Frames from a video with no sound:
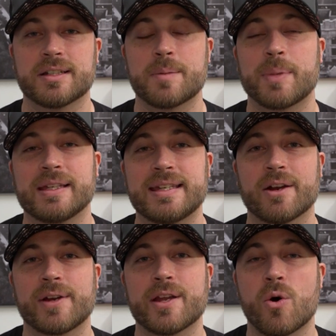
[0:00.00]
up,
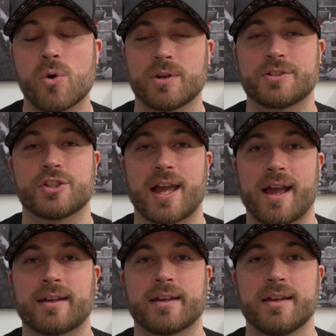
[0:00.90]
Gary
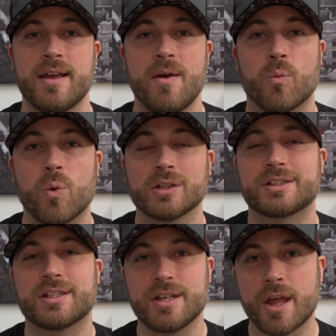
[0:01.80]
Horachak wants
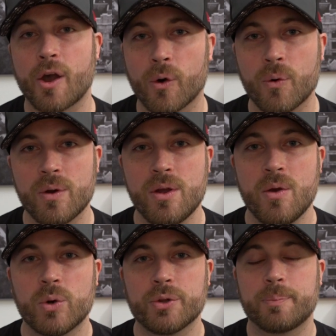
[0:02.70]
to know,
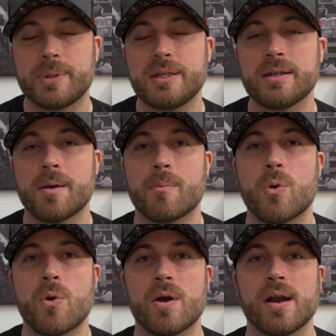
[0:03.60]
will there be
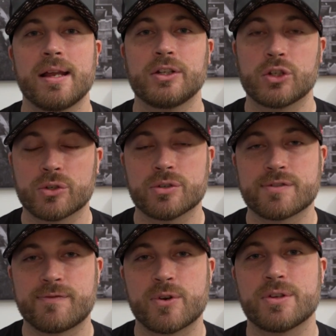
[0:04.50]
more
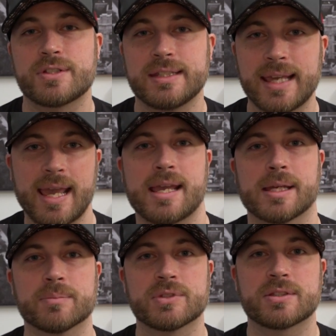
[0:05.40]
girls versus
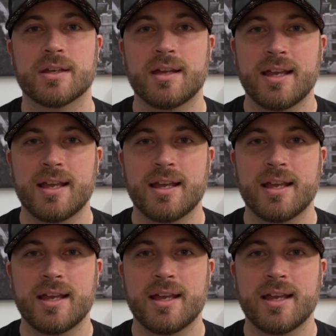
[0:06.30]
games?